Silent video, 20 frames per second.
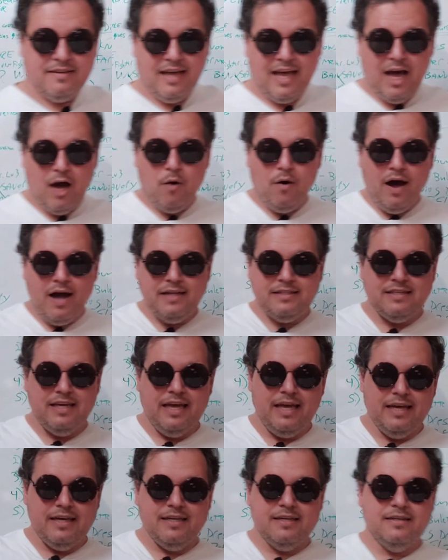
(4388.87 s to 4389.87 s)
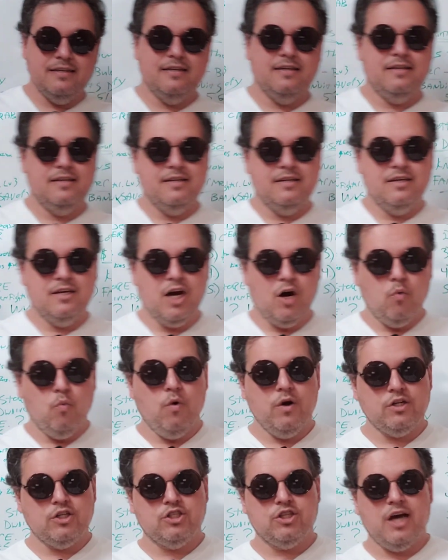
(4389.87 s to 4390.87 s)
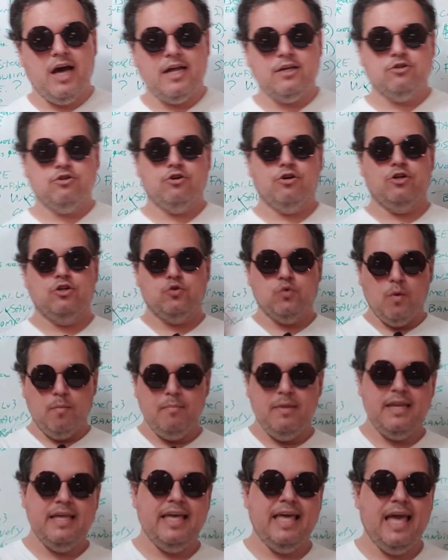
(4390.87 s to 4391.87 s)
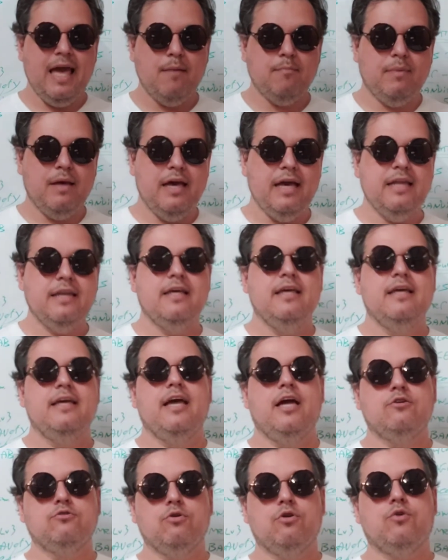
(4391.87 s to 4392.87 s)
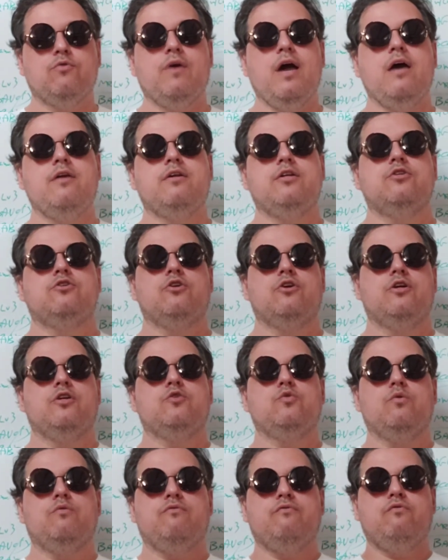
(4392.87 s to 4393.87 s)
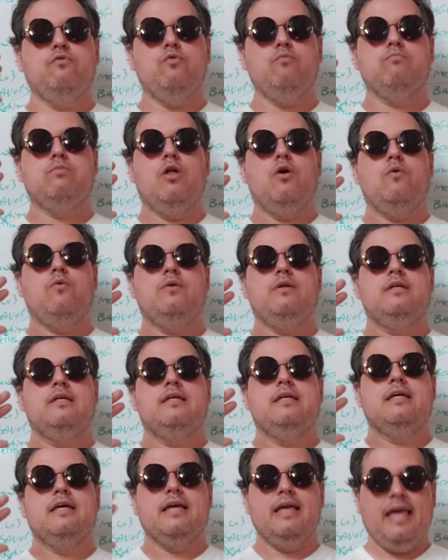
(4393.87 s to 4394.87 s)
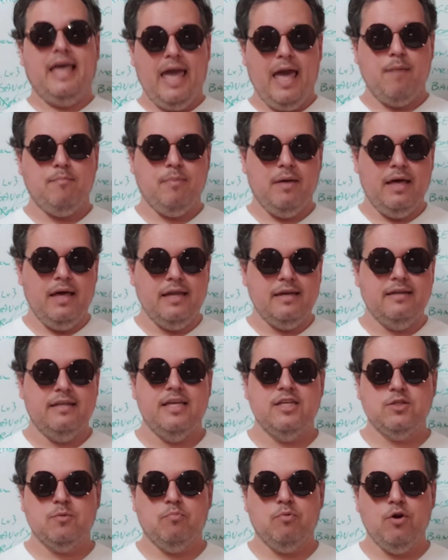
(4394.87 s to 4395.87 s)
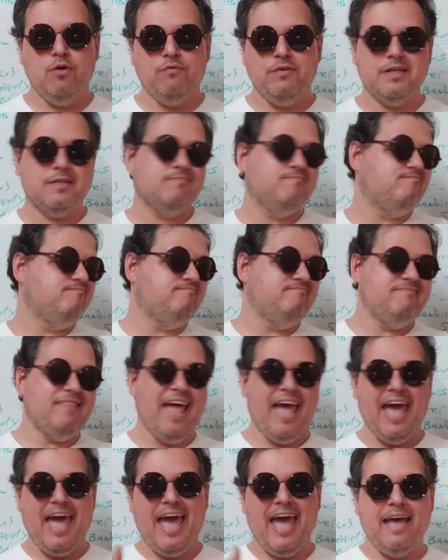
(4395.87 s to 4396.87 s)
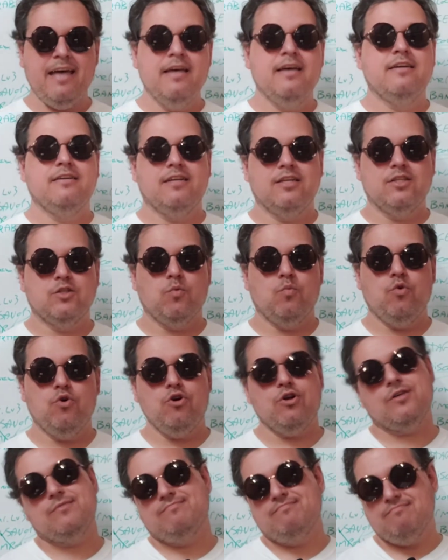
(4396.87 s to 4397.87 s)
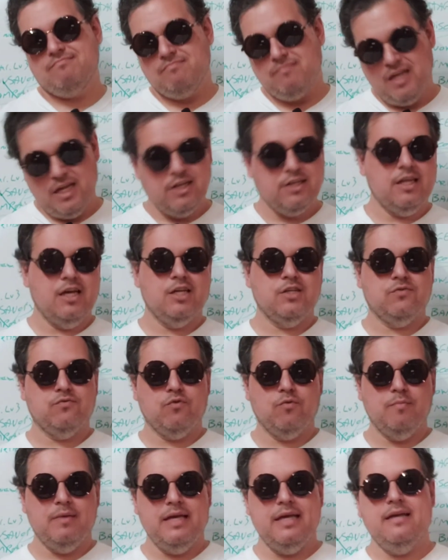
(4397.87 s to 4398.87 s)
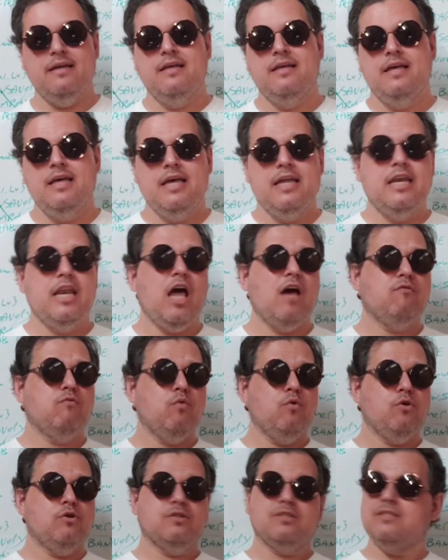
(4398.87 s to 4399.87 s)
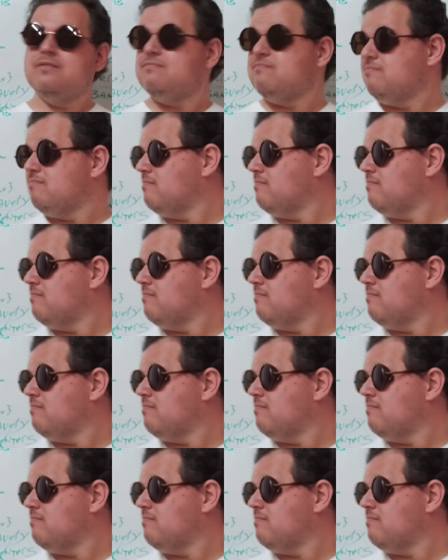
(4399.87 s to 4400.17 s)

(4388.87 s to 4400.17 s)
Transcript: how I take a one-shot, turn it into a mini campaign, and turn around and turn it into a full-blown campaign. Is it perfect? Nah. Does it work? It does for me. Now, of course,